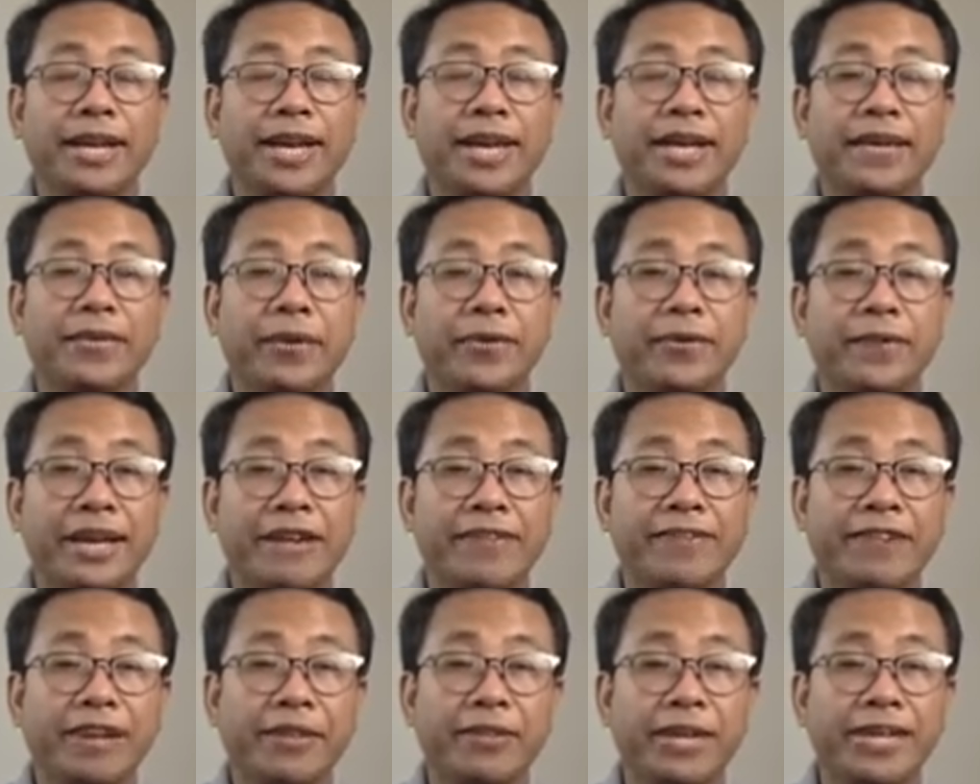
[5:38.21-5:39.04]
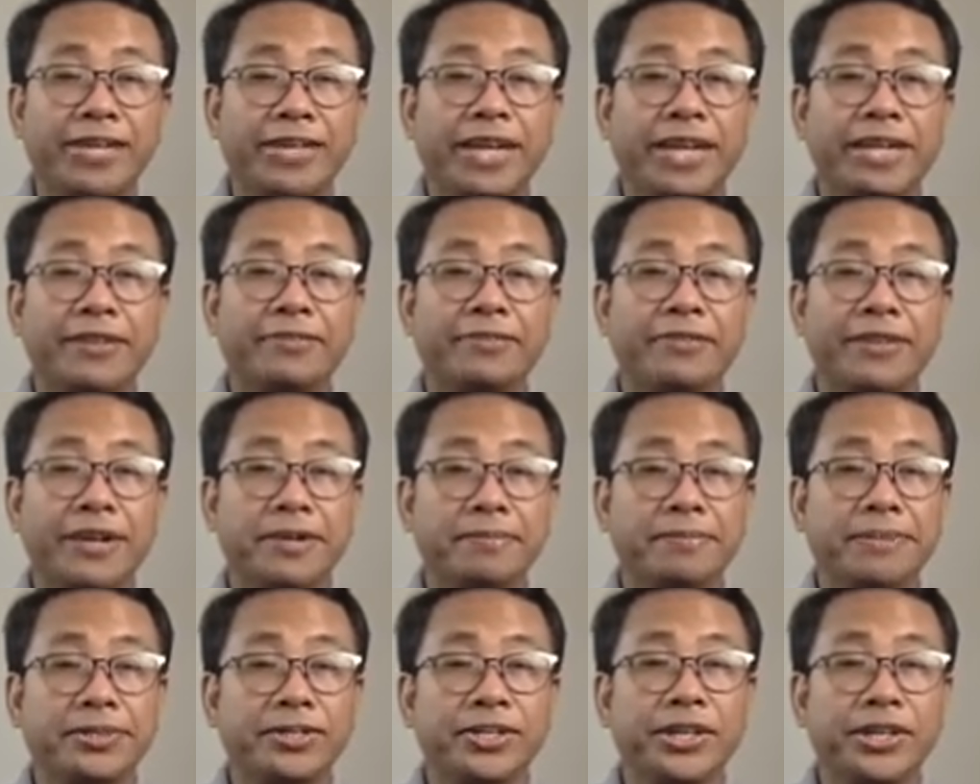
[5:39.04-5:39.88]
and we will evaluate that
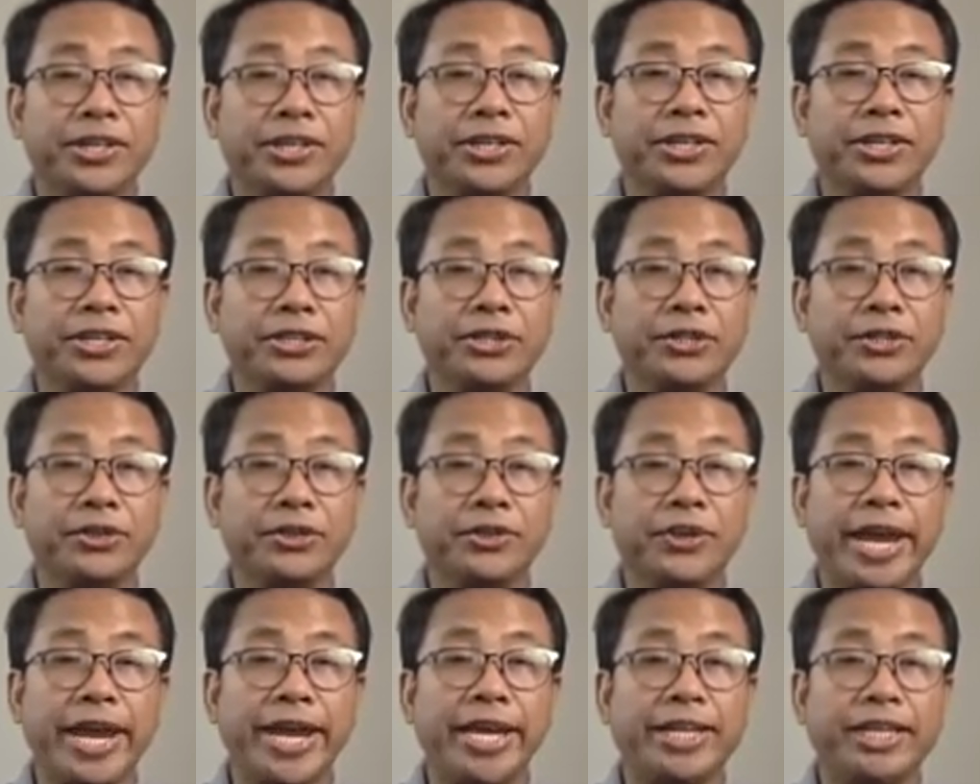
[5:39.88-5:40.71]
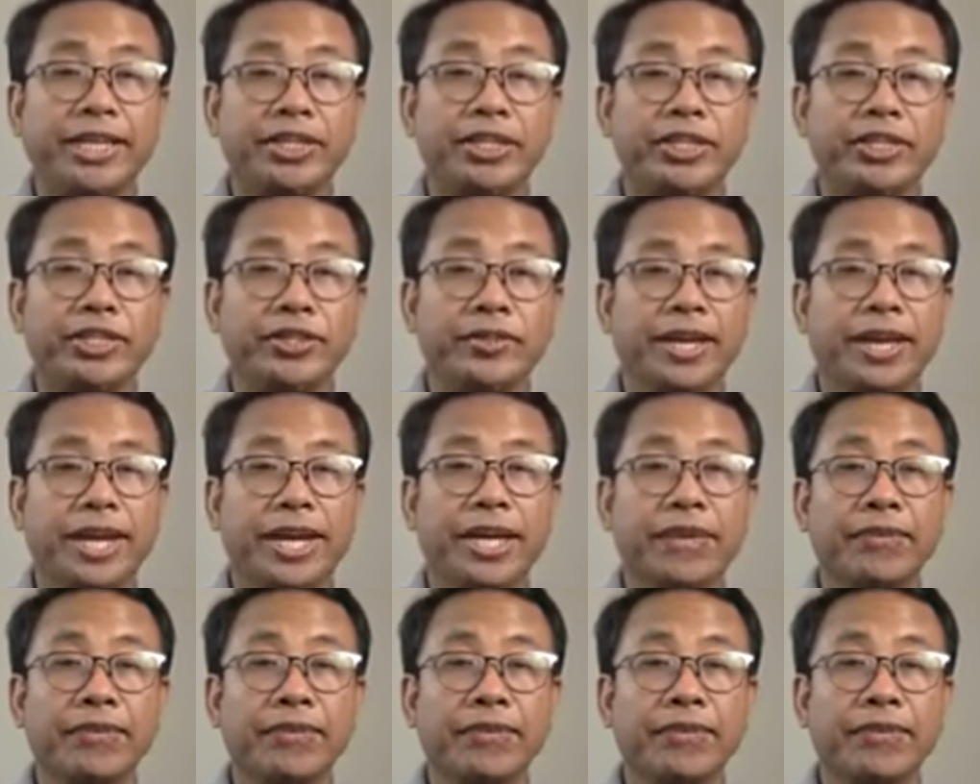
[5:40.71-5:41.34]
from 0 to h,